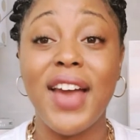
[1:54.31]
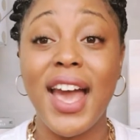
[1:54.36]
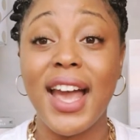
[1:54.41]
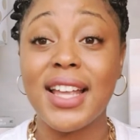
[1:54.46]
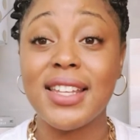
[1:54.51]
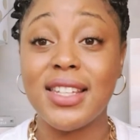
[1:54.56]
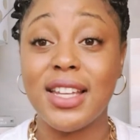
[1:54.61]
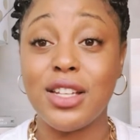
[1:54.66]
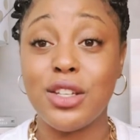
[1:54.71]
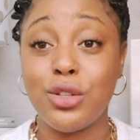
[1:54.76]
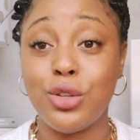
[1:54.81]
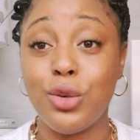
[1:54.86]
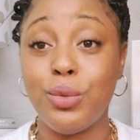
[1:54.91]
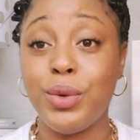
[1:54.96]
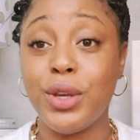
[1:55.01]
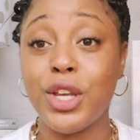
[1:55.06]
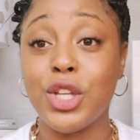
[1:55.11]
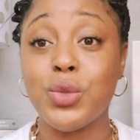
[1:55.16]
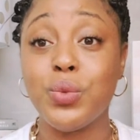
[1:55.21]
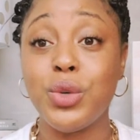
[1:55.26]
access to
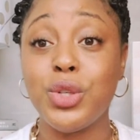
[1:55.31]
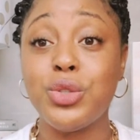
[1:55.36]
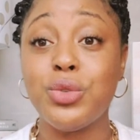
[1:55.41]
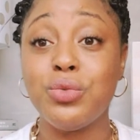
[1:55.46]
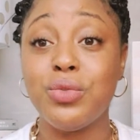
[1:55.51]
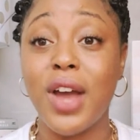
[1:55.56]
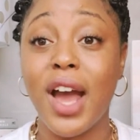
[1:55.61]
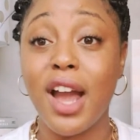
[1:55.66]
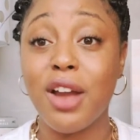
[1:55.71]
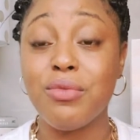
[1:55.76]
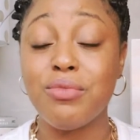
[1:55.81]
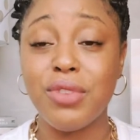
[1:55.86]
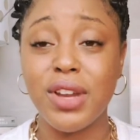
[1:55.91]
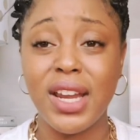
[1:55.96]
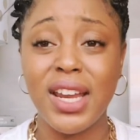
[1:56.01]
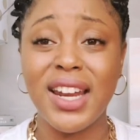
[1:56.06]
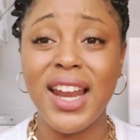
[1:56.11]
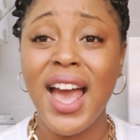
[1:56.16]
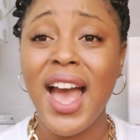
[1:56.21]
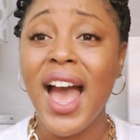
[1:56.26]
because we do not
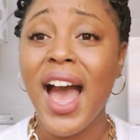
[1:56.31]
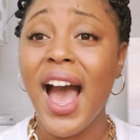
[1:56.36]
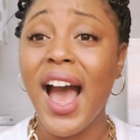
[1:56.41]
read.